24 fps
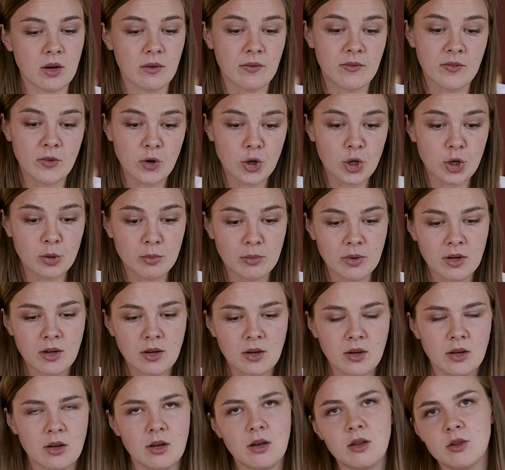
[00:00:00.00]
Affirm,
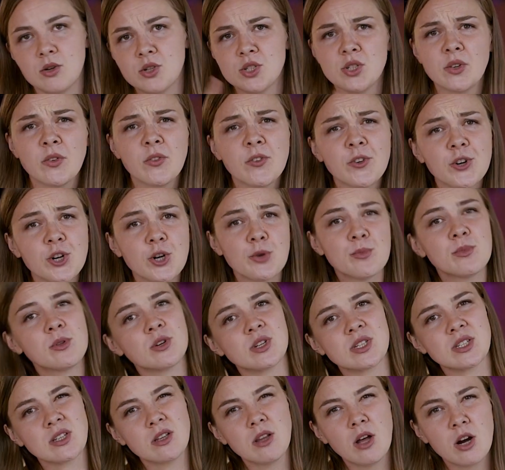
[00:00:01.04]
there's
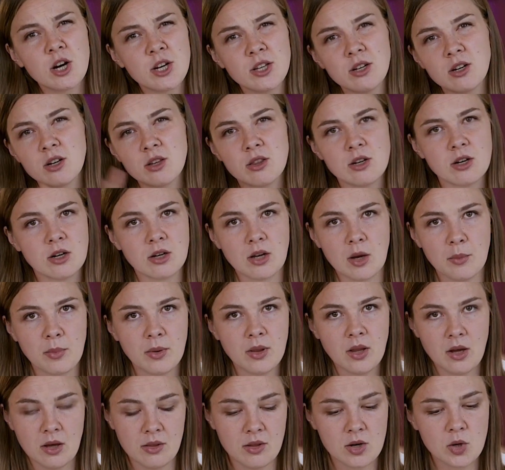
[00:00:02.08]
Klarna, there are a
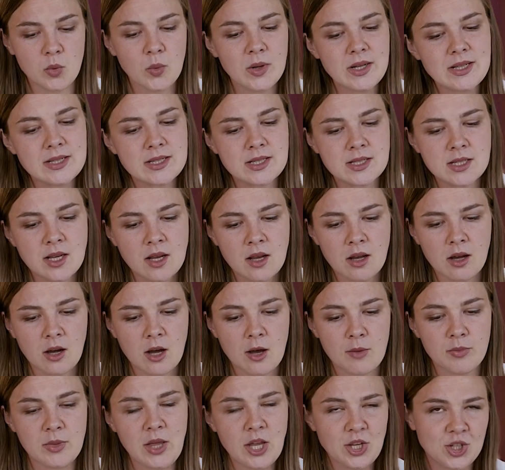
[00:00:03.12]
couple other ones.
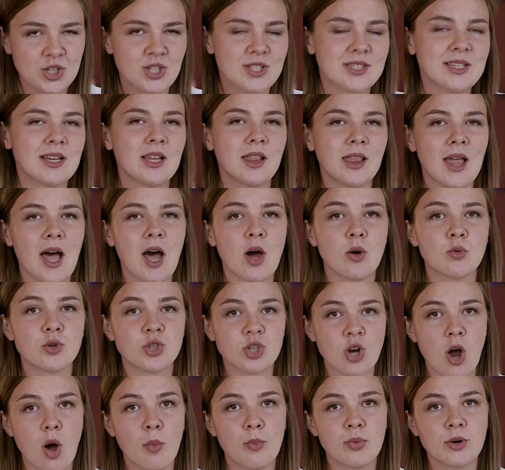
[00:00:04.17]
They just allow
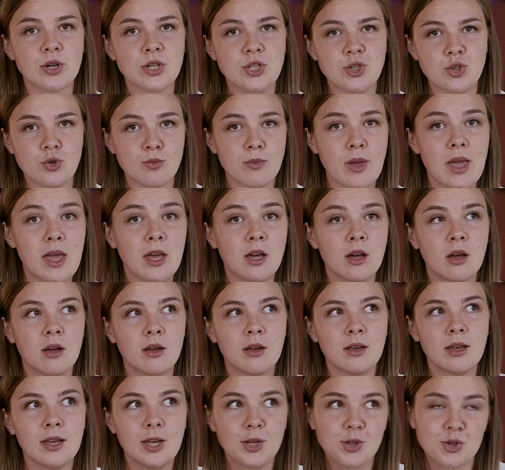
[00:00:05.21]
shoppers to make
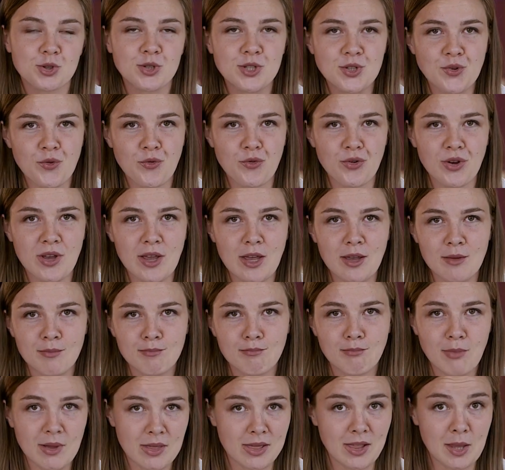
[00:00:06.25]

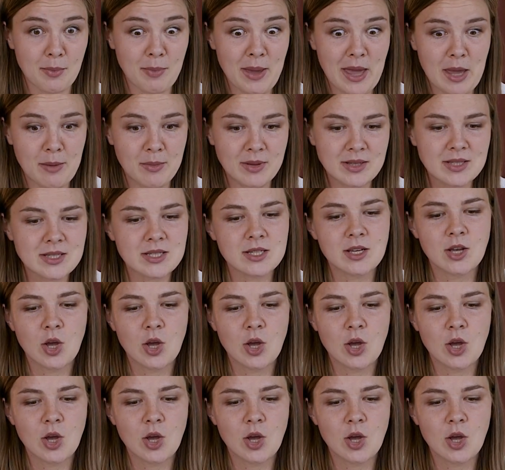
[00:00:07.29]
interest-free monthly payments,